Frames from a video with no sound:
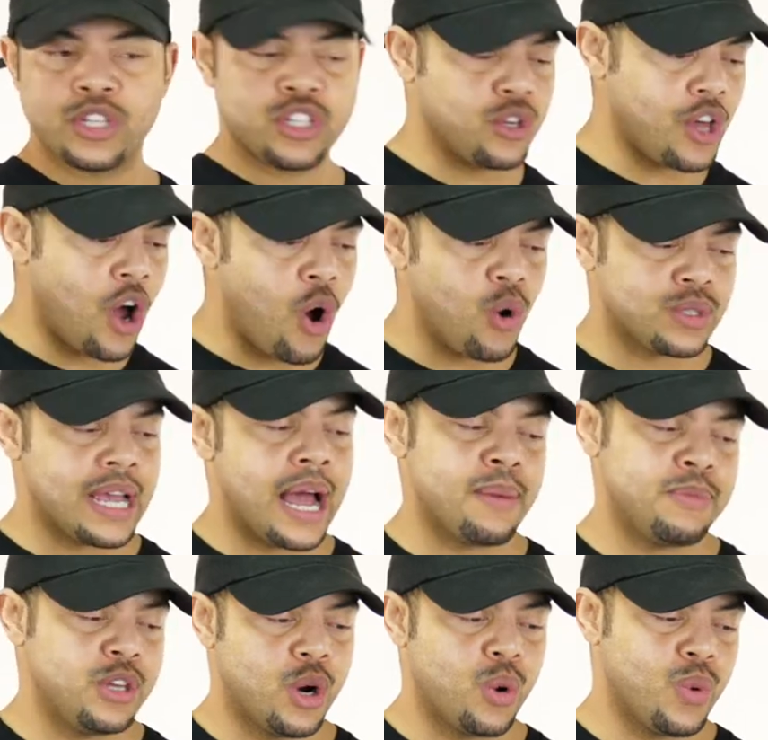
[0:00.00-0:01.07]
So the whole
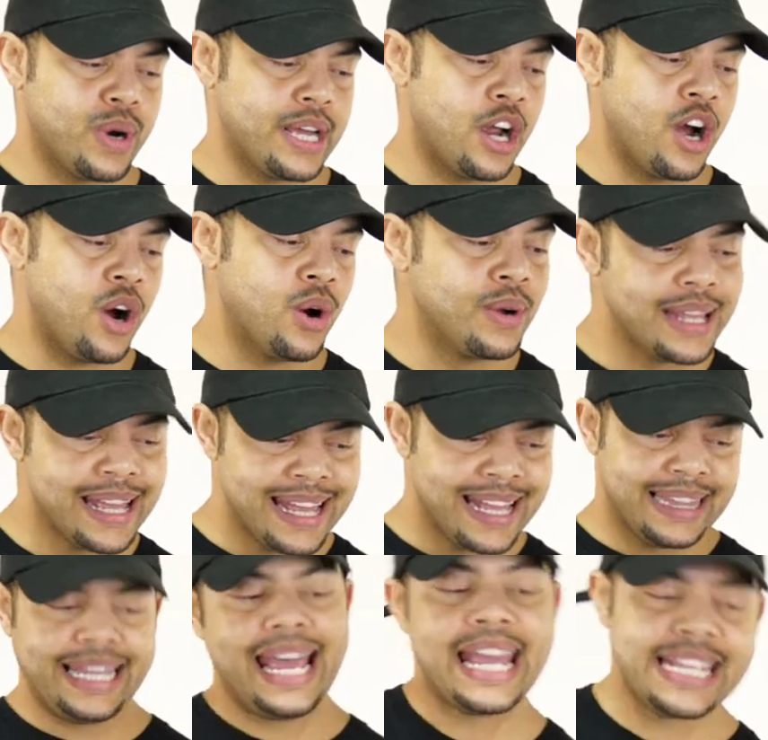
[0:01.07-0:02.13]
time you don't want to go
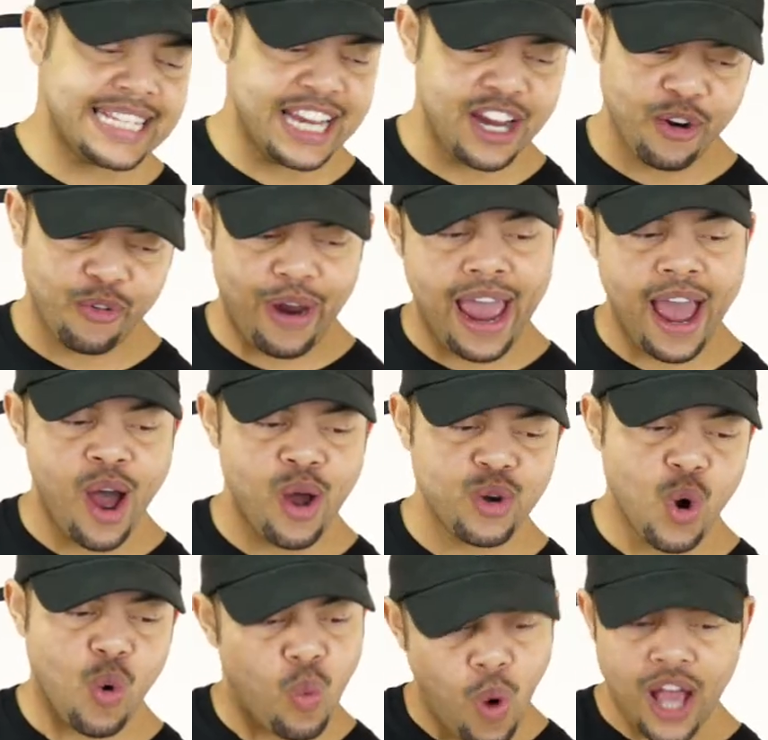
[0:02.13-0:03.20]
lazing
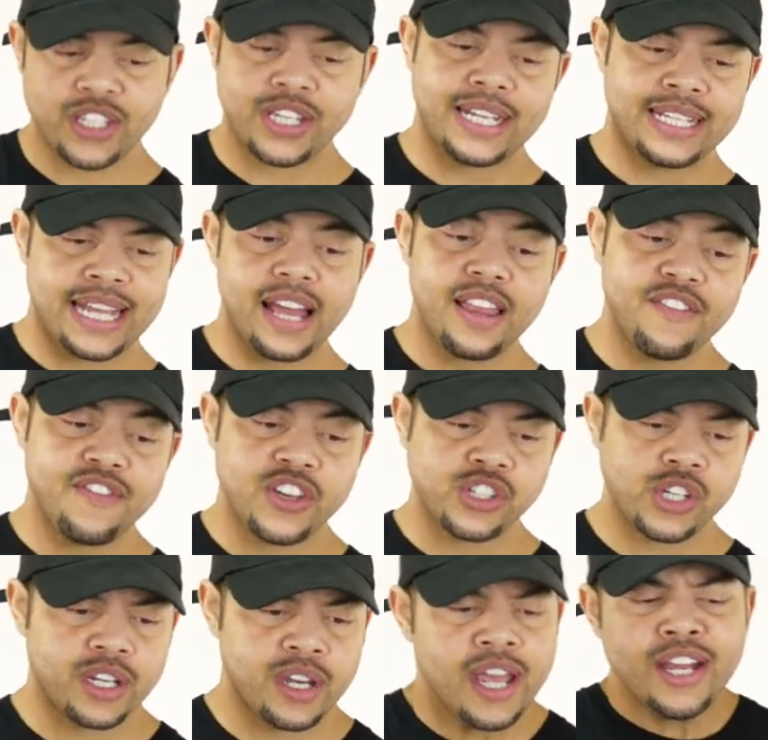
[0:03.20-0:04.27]
around, watching
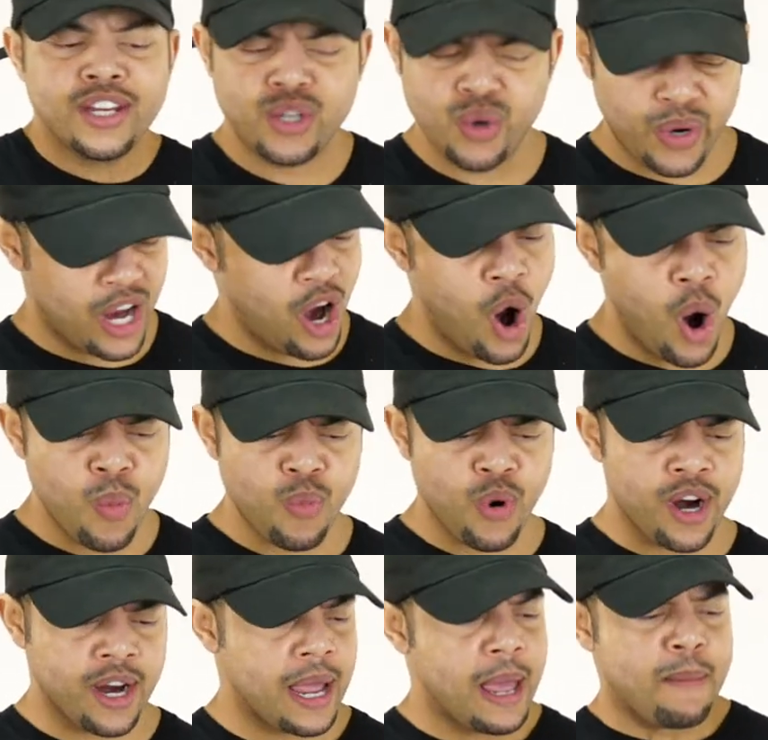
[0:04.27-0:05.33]
television, doing
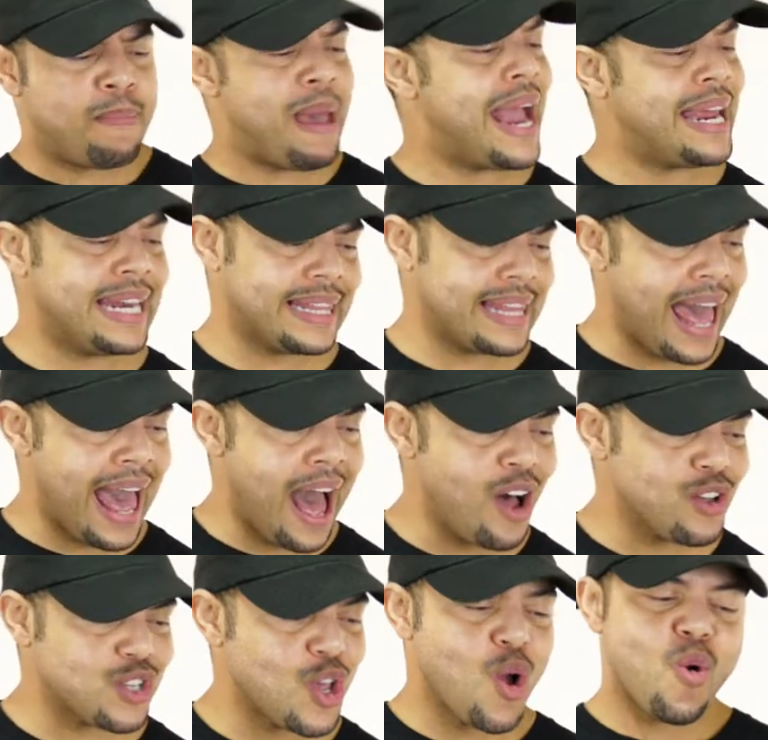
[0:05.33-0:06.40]
homework, painting the house,